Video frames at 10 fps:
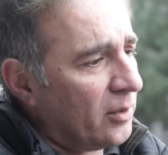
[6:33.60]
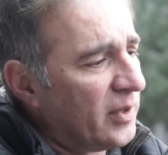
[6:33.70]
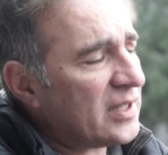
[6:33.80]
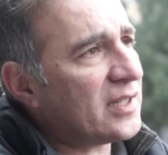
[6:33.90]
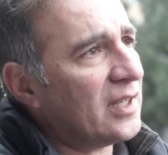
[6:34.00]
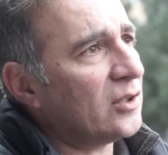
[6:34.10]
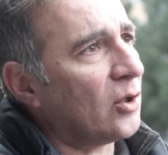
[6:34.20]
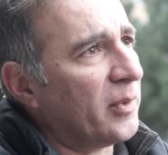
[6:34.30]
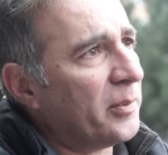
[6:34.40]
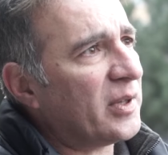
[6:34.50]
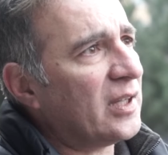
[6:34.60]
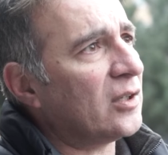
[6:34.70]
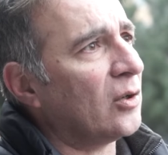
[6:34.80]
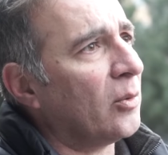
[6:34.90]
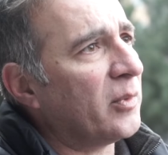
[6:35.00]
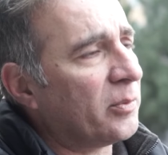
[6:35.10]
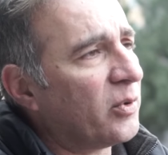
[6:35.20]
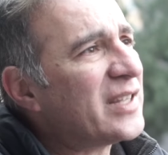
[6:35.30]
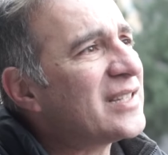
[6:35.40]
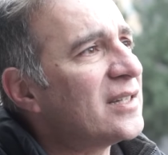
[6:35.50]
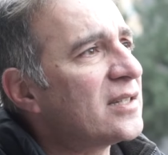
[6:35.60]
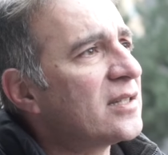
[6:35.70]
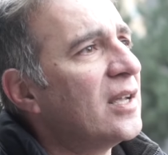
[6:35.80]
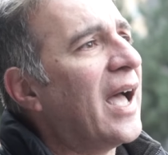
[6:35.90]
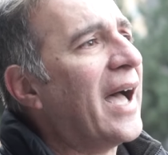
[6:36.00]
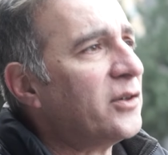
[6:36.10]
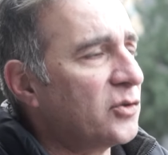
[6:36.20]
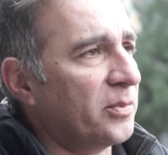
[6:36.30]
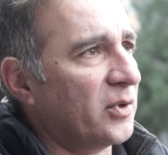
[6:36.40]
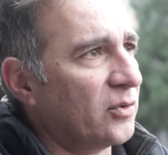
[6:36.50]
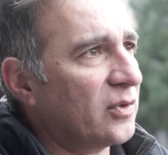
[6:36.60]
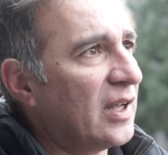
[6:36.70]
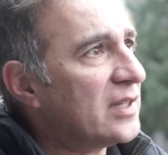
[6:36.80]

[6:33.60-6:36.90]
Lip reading: omniscient, omnipotent, and omnipresence attribute